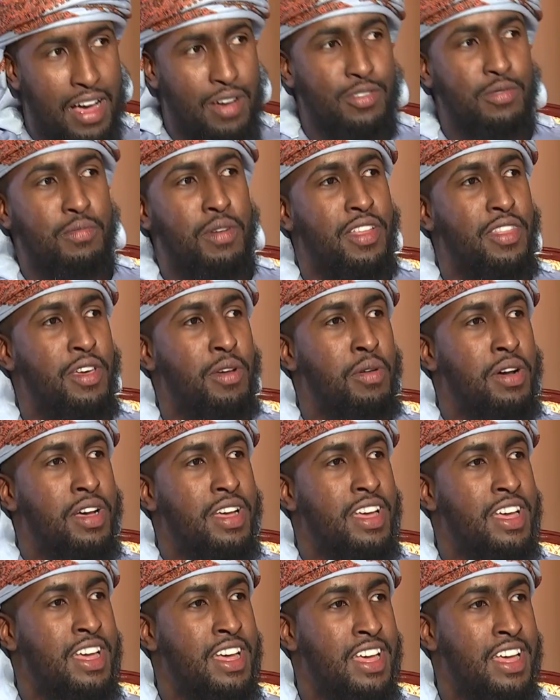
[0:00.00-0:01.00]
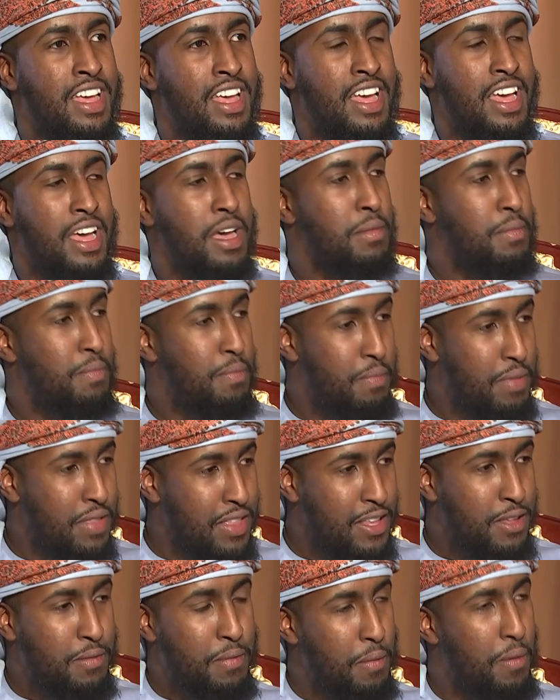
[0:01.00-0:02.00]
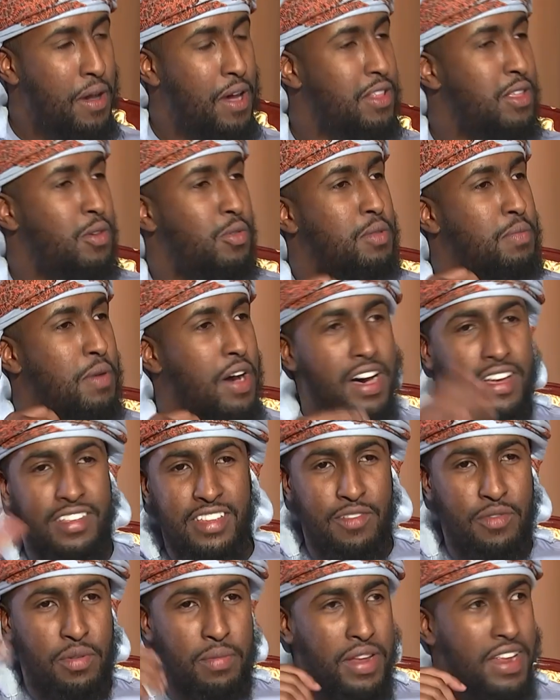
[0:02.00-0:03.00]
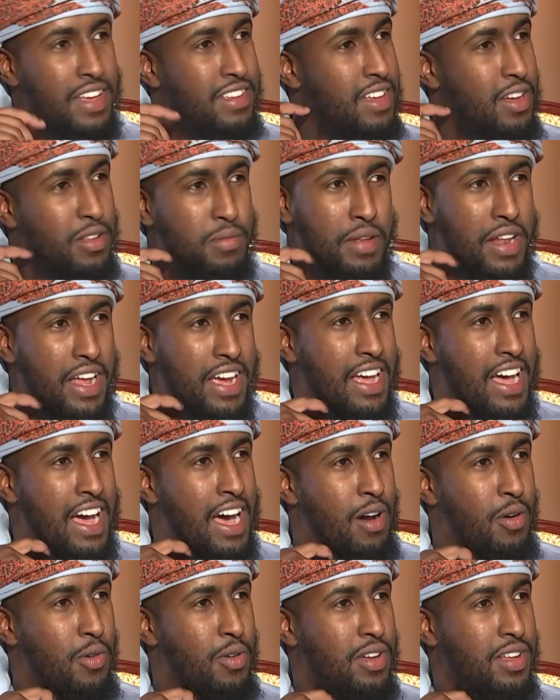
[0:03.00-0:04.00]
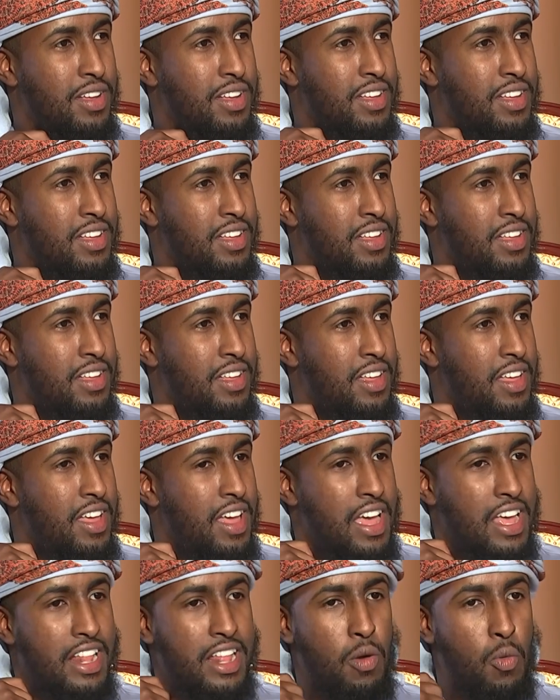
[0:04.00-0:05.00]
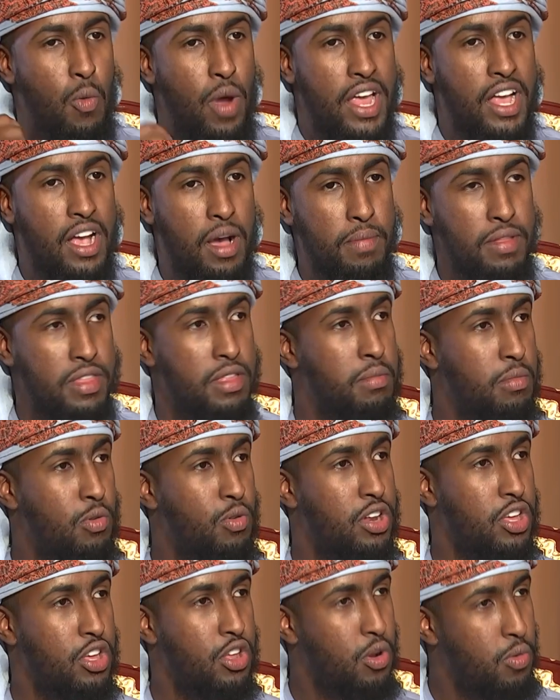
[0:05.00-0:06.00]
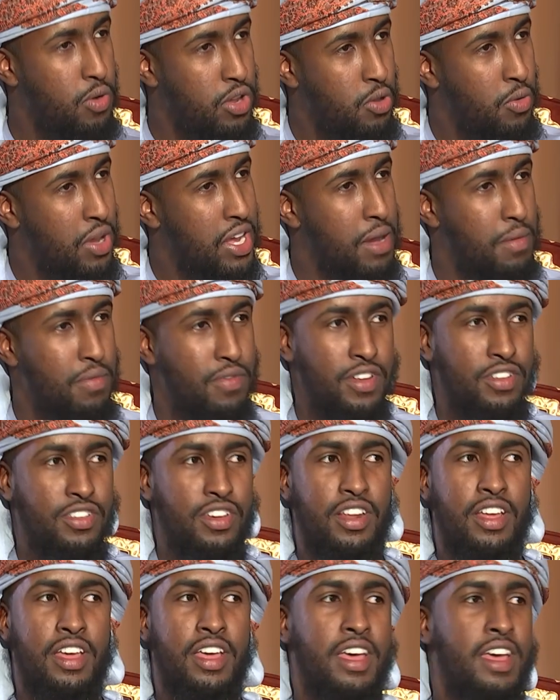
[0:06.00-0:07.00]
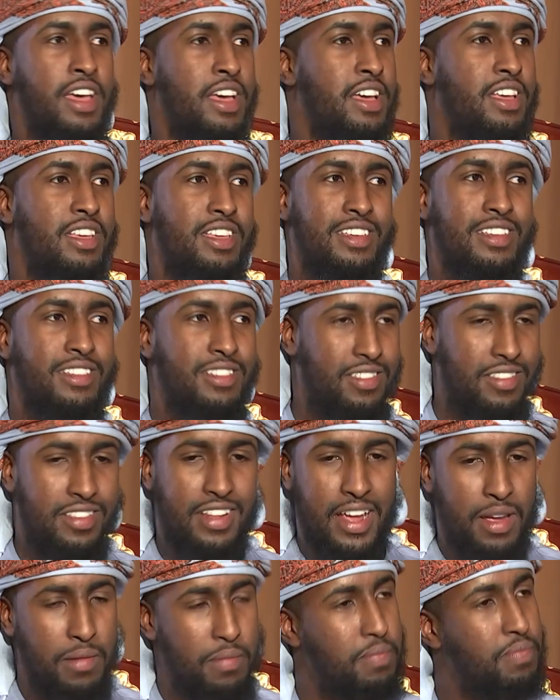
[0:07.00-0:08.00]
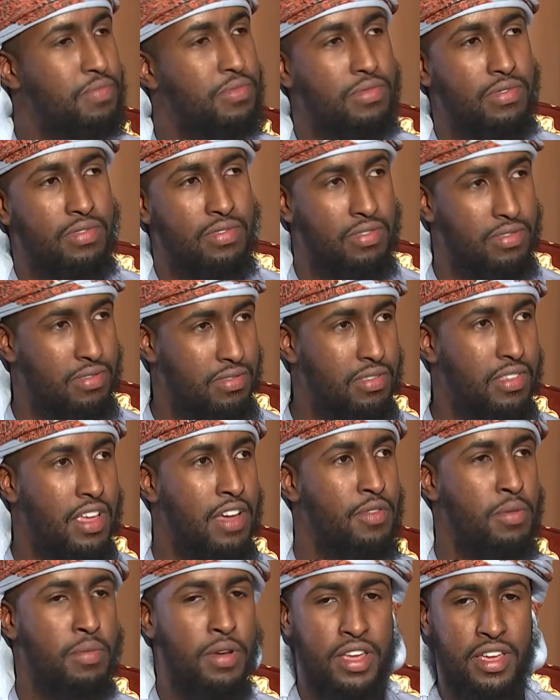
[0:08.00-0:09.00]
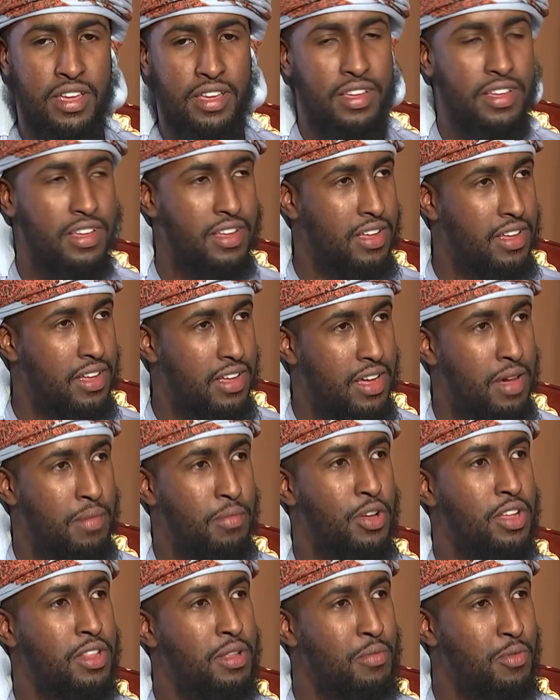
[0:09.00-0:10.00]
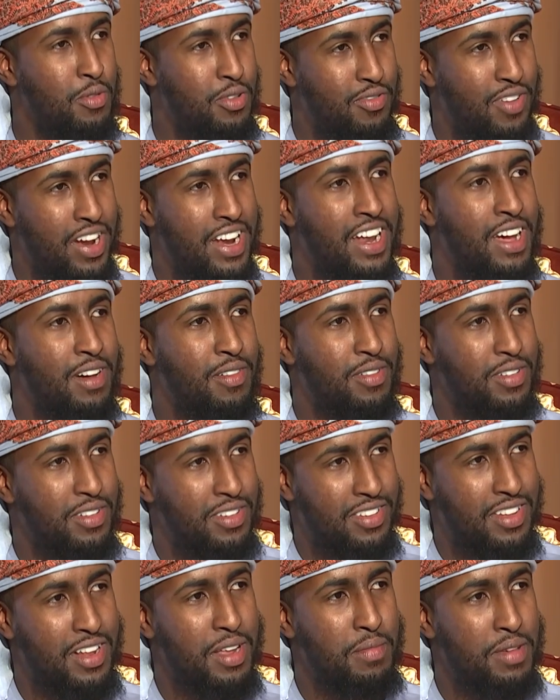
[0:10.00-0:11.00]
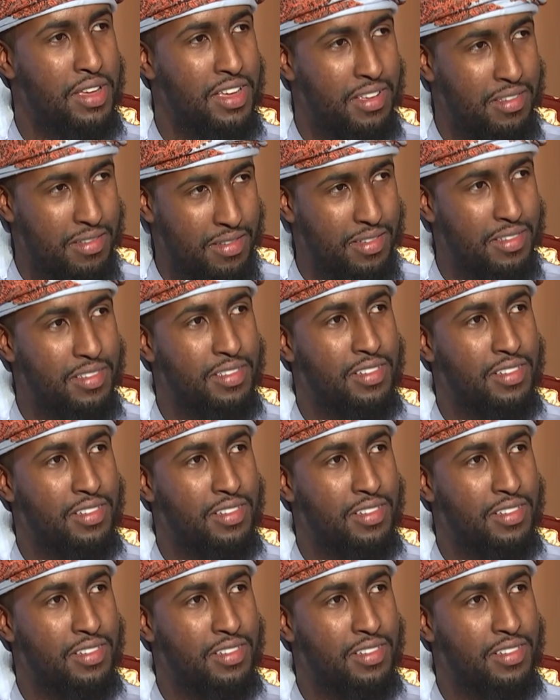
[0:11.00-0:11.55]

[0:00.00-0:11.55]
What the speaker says: how smart they were. But these people, they would pass everybody else. I'd be like, how? They wake up in the morning. You know when you wake up Fajr, it's like, everybody, I'm not in the mood right now. Just let me